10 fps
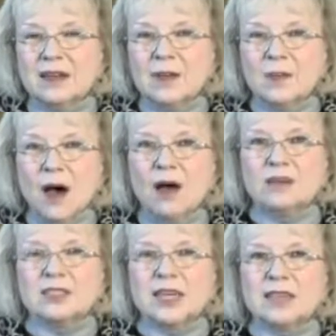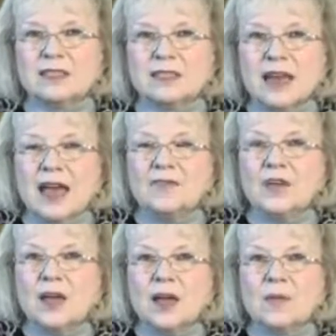Paul says that I
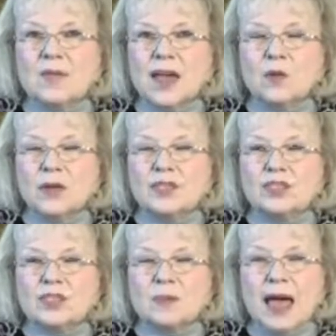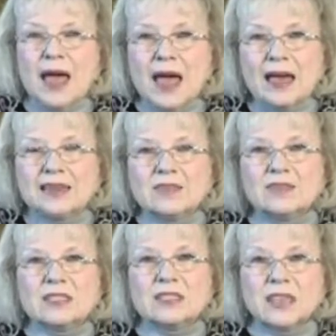fill up that which is behind of
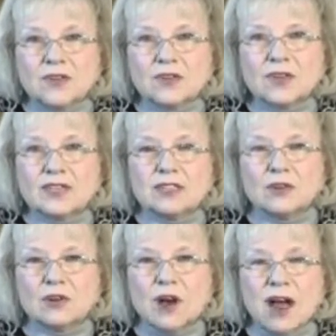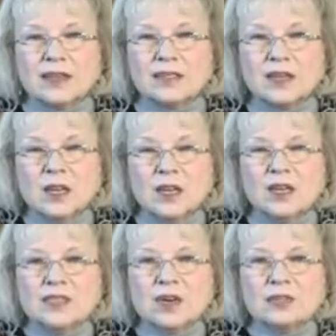the sufferings of Christ.
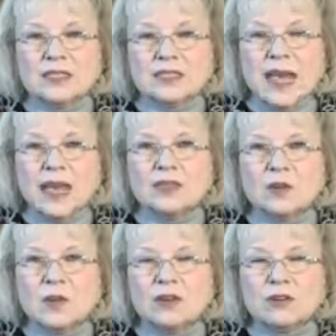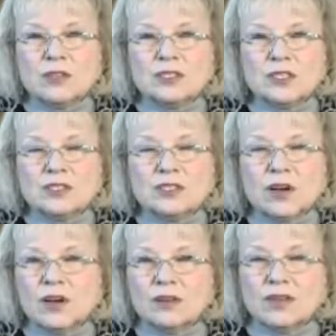So to say that we Christians
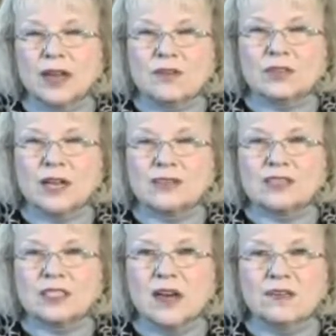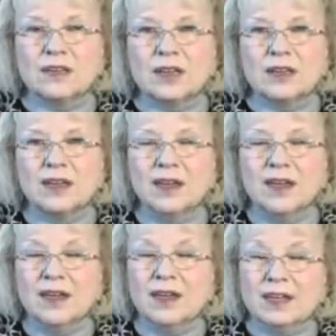are never to have suffering
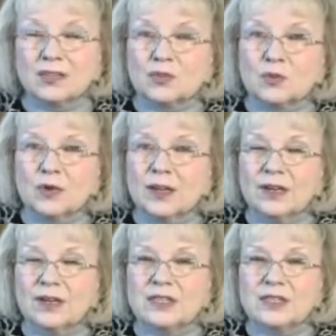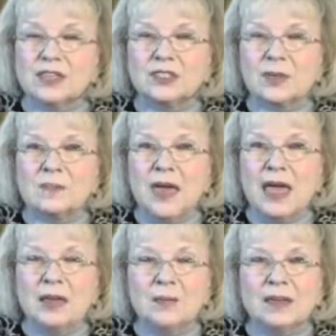is really such a
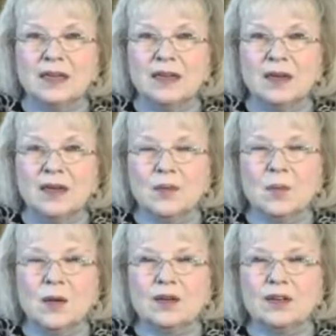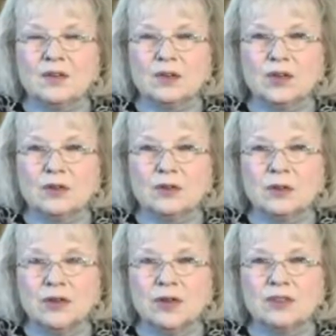baby point of
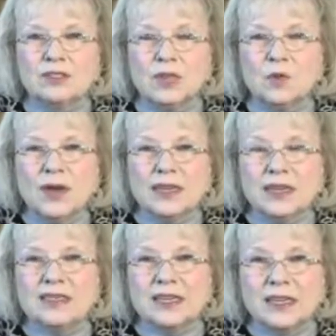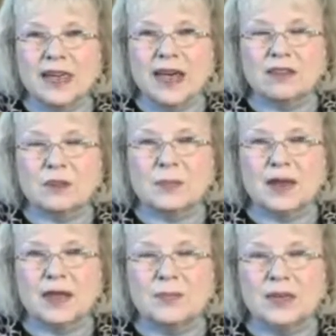view. You see, we need to get out of the
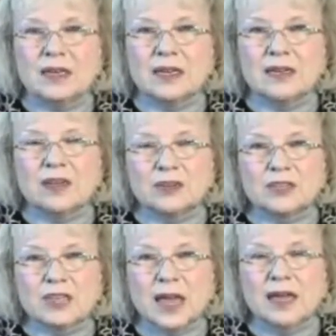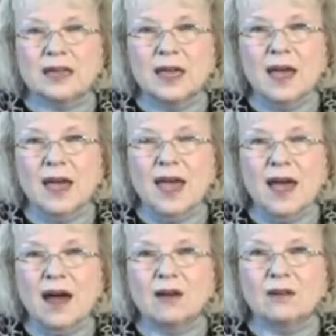playpen and understand
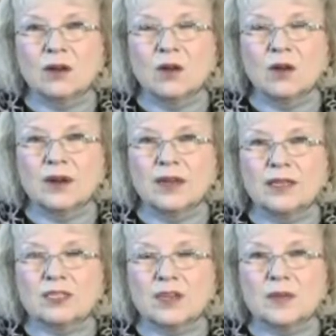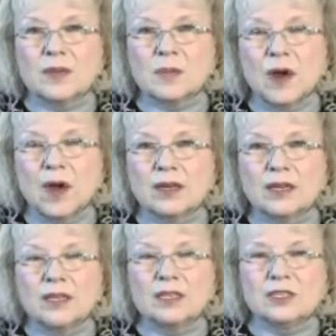how glory is going to be brought
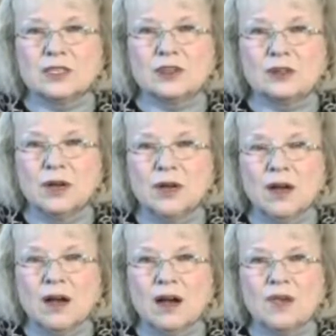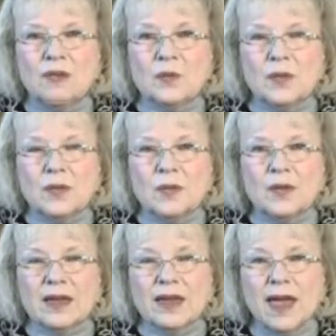into other people
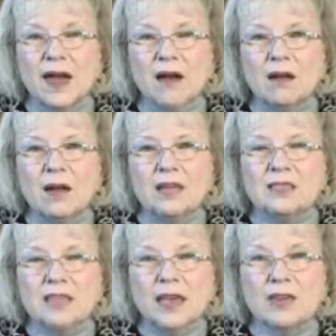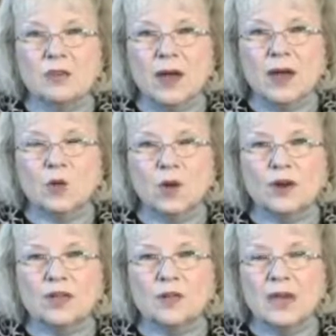and how death might
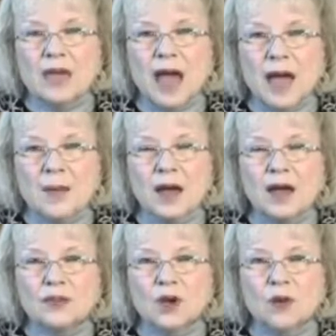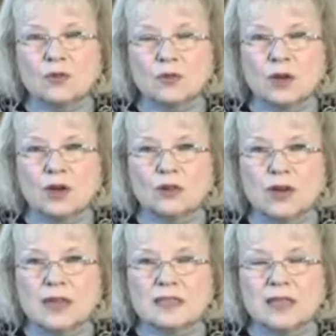work in me. I might go through a
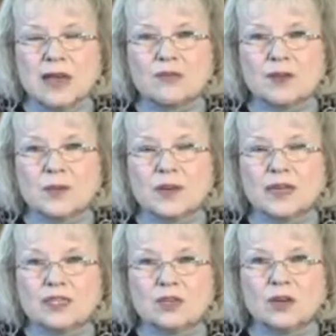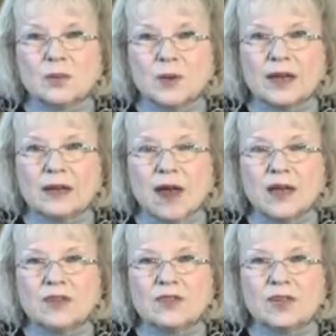great suffering, but it's going to bring
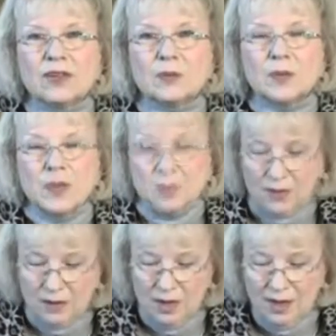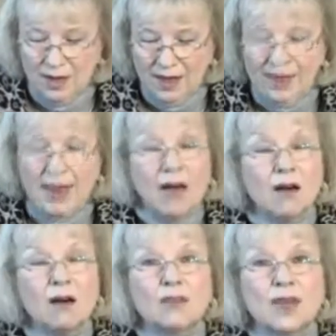life in other people. And how
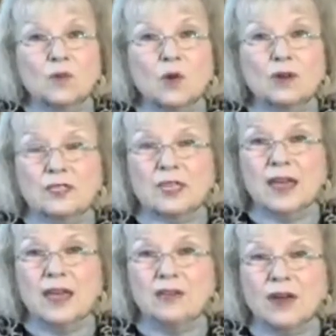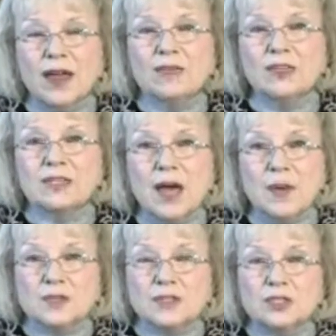all that works together, how these
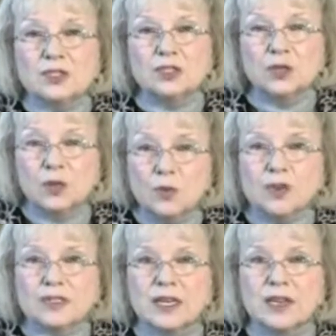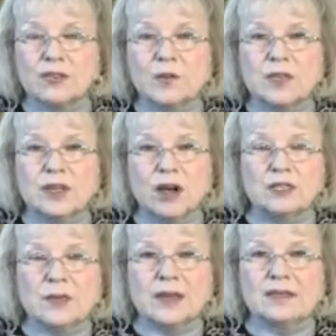opposites do work together. We
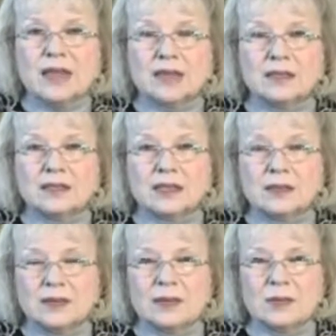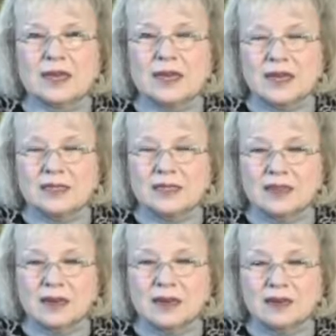talked about that a little, t- little bit next
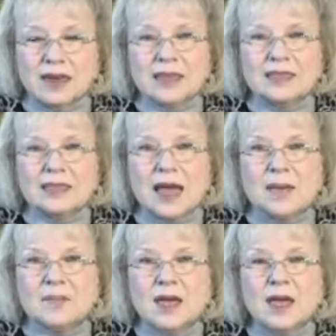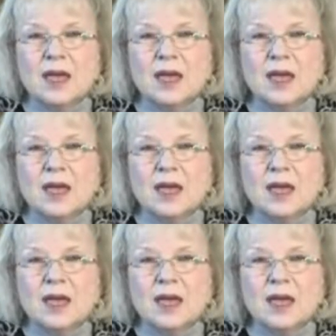last time.